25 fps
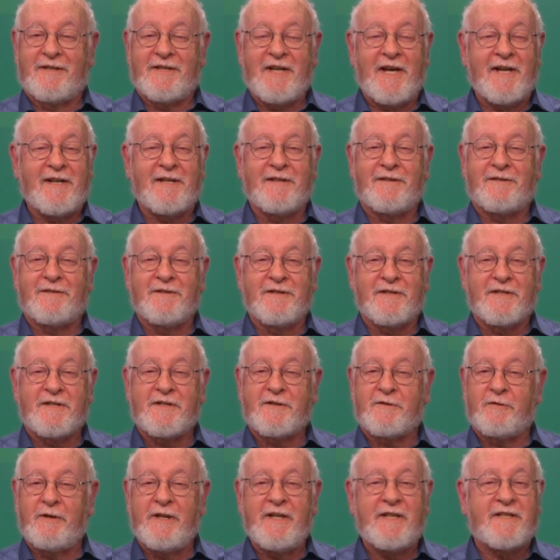take it to the
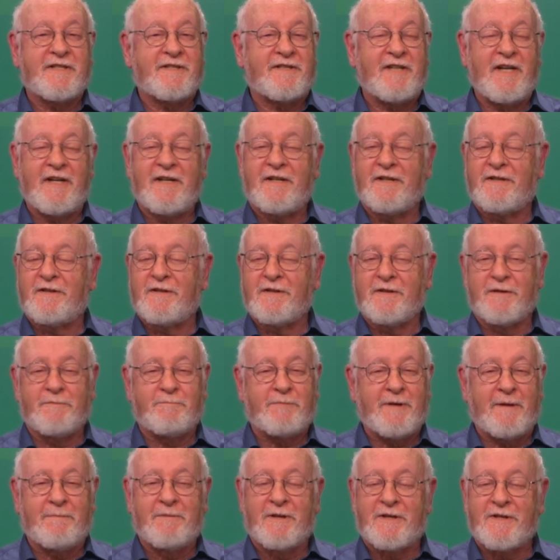streets, take it to the
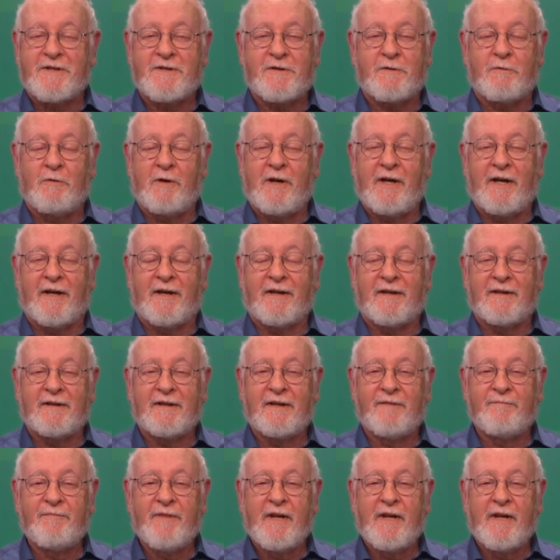public square,